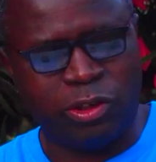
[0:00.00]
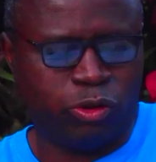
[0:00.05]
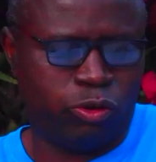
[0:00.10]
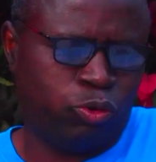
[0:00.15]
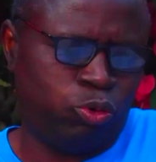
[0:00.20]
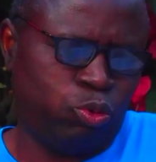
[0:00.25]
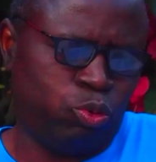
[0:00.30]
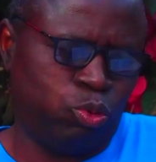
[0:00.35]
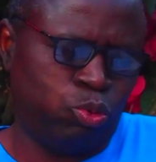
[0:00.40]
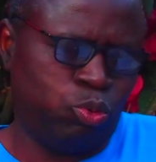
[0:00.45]

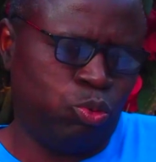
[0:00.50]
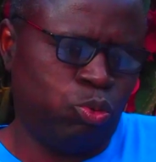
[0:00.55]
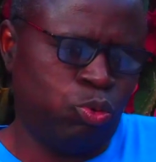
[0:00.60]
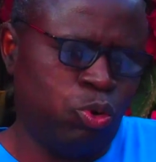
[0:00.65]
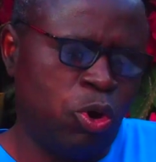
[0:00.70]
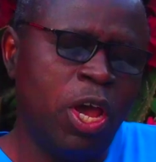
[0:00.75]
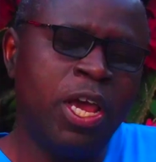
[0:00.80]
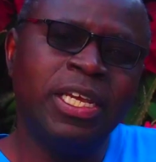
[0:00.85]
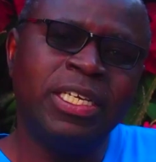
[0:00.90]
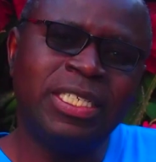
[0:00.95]
to
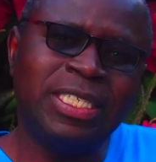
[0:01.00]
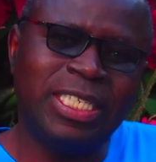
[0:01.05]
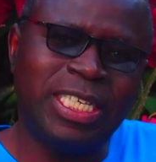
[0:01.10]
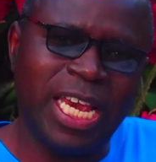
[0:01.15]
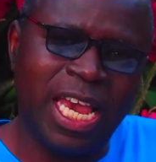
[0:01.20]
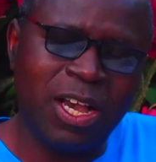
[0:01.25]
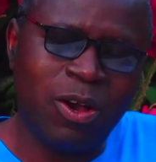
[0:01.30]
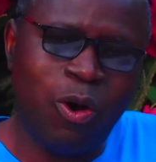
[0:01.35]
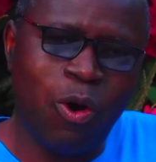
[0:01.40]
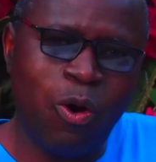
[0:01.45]

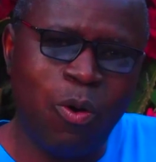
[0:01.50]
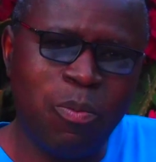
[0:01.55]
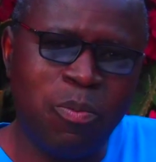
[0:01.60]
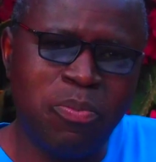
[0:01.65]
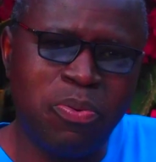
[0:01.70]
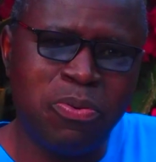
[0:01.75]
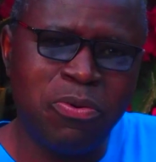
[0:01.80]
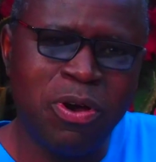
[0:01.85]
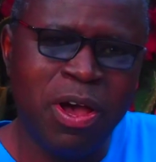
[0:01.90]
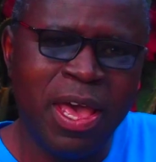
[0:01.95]
Jacob,
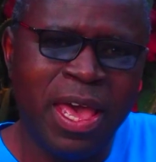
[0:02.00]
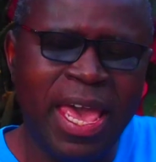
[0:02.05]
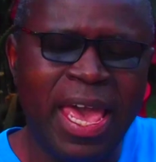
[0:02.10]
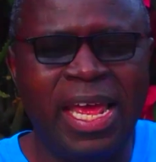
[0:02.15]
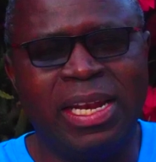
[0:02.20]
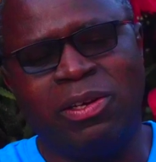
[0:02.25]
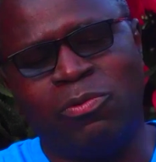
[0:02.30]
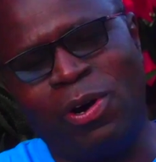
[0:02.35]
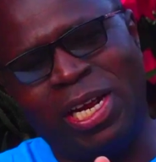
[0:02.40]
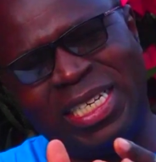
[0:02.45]

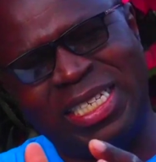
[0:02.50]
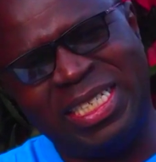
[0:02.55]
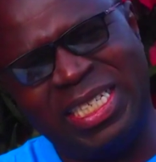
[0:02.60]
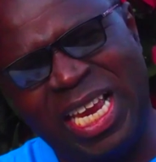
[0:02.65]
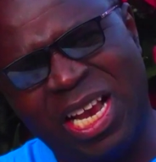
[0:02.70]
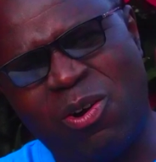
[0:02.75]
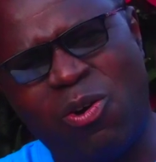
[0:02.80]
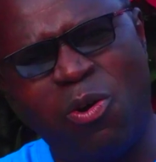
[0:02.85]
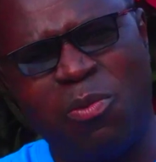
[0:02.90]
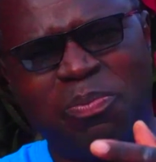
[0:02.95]
and what
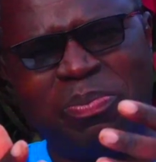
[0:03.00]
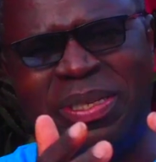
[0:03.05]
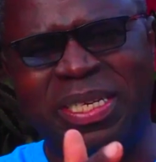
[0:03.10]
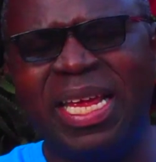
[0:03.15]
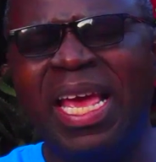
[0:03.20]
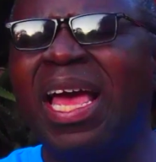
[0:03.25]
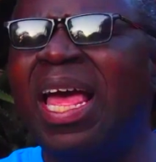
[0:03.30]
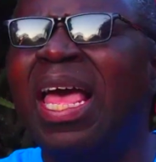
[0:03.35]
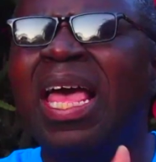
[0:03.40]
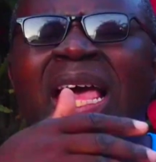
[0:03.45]
Jacob
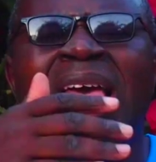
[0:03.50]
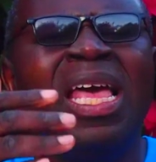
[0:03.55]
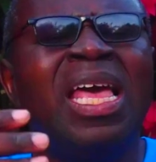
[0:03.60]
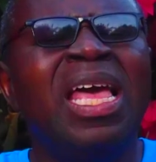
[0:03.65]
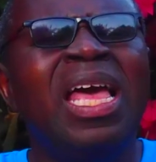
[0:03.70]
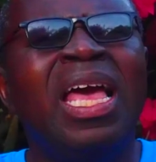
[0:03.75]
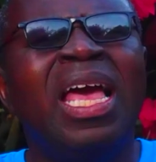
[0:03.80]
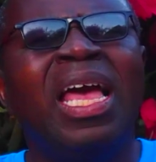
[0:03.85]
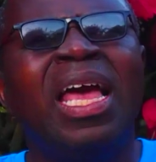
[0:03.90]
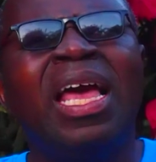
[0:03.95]
did,
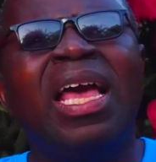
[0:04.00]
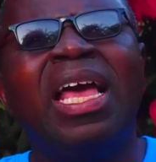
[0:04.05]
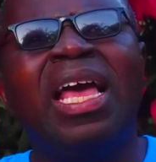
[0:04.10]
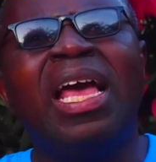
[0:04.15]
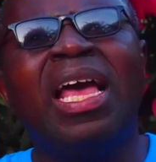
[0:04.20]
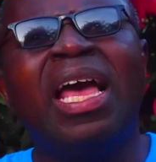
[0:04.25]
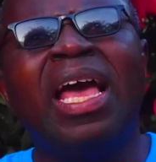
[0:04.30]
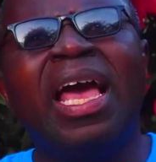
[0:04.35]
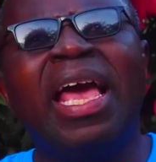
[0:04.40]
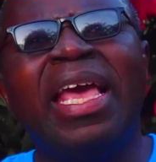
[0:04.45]

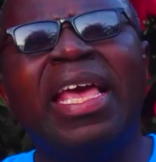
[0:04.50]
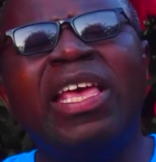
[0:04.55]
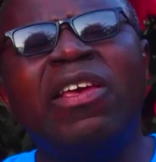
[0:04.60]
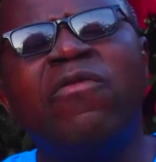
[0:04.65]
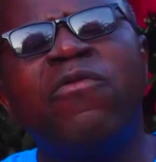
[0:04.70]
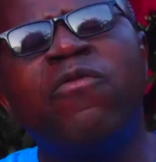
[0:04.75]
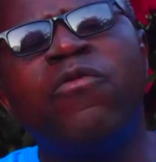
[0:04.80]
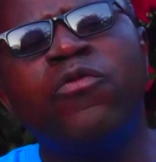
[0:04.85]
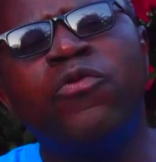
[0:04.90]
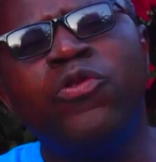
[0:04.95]

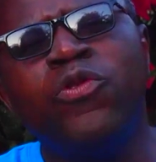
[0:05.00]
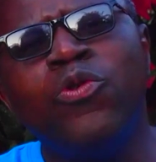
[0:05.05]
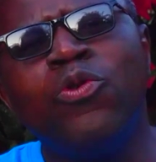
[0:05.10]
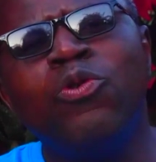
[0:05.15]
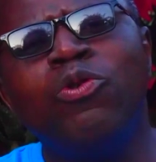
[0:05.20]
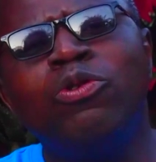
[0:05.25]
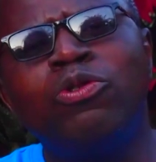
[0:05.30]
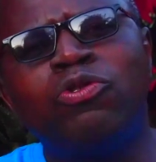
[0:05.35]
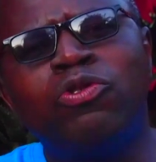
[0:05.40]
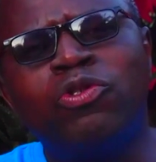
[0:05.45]
if
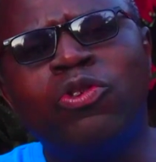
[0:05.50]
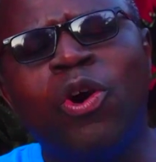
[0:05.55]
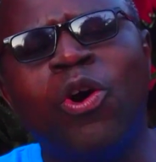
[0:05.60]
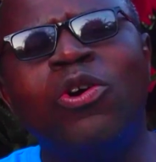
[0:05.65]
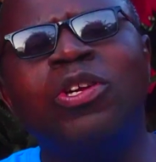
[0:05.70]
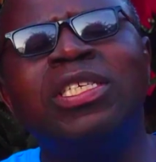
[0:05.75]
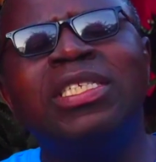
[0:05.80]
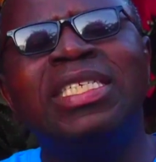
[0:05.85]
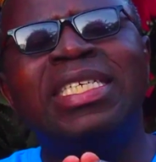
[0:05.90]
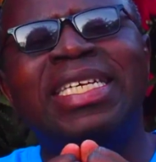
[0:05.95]
you
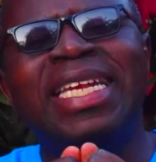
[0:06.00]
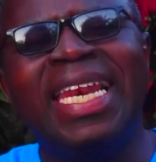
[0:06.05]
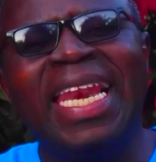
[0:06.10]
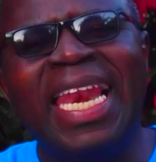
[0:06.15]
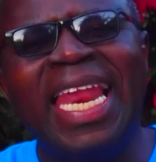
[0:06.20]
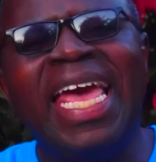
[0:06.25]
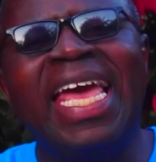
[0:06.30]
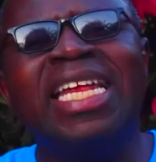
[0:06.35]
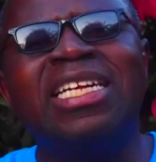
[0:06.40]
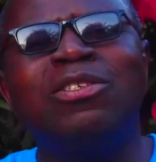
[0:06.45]
don't
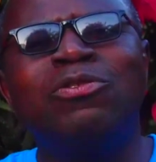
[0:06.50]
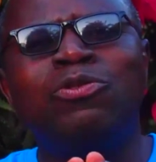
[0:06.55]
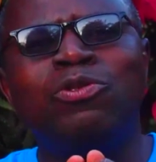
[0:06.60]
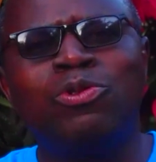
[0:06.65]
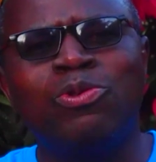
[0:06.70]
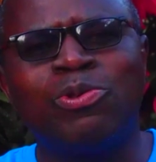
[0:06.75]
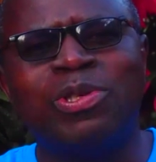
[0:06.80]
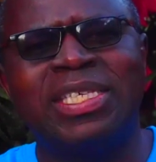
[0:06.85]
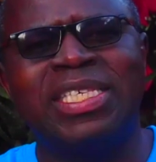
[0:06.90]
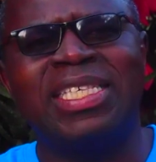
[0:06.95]
learn
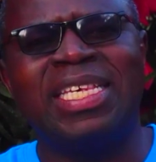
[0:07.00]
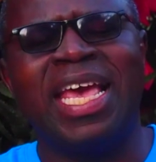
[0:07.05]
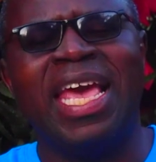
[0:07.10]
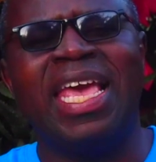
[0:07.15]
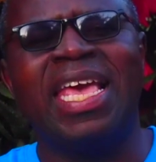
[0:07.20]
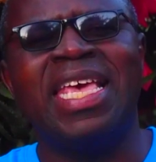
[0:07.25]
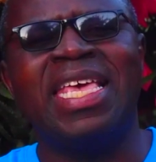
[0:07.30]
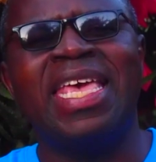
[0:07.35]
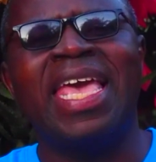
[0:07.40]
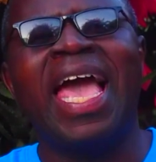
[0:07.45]
to
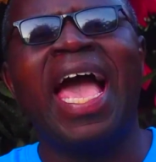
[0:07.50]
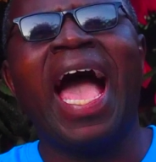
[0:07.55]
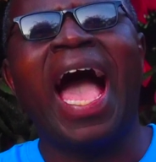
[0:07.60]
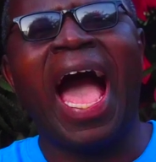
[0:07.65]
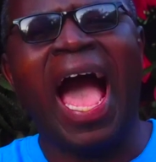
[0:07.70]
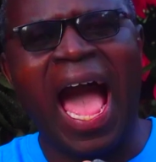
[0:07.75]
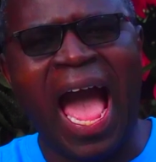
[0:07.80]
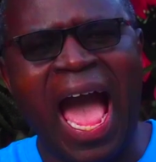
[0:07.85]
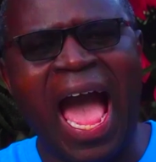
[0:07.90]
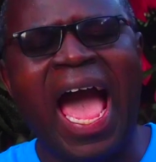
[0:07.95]
say,
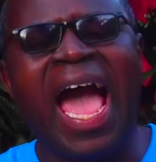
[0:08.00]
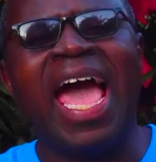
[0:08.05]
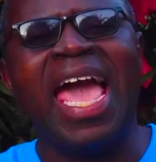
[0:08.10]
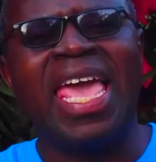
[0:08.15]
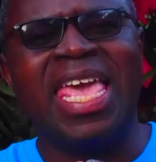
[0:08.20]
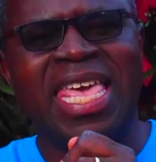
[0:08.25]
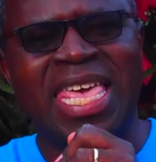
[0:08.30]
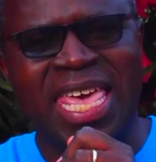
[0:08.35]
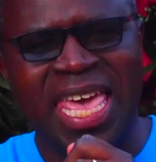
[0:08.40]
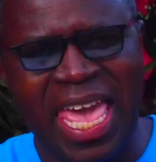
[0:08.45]

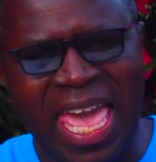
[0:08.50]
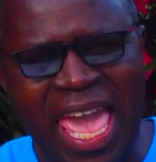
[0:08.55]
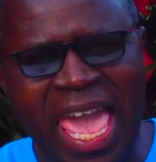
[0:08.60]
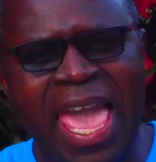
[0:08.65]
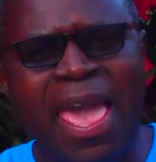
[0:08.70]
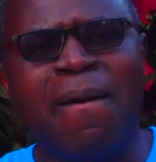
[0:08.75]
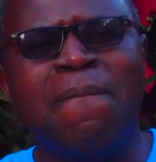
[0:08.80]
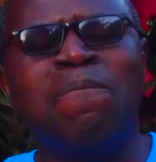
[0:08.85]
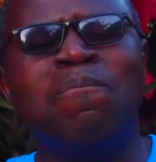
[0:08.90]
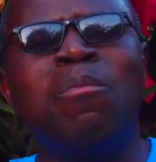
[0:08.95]
I
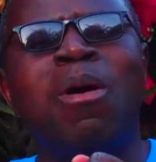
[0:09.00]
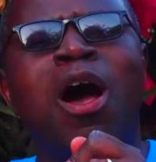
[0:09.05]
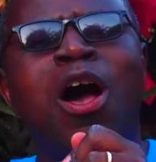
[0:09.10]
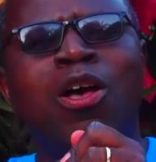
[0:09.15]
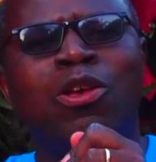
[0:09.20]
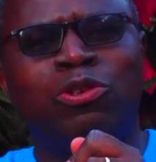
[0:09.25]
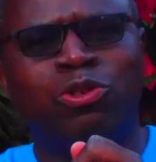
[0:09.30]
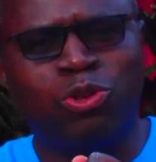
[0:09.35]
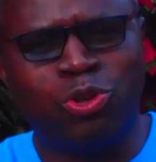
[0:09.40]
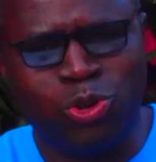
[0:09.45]
am
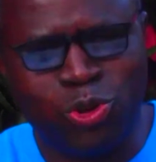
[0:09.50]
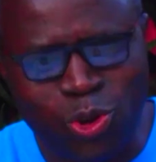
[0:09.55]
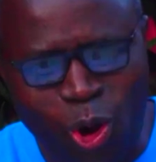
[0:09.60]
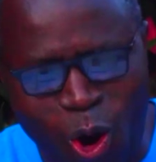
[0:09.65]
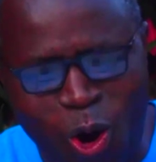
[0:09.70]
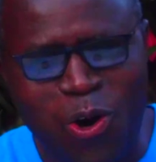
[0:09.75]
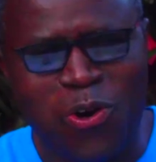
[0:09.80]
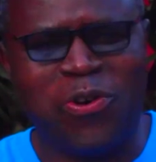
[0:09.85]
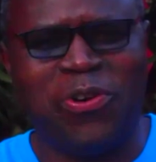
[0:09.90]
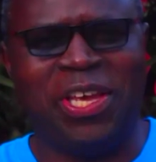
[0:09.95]

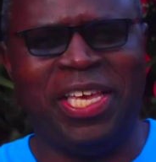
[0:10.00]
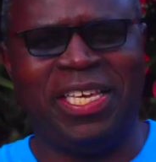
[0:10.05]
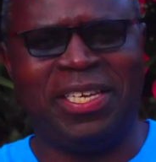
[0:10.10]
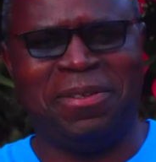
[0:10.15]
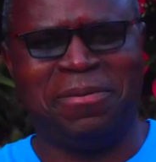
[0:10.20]
sorry,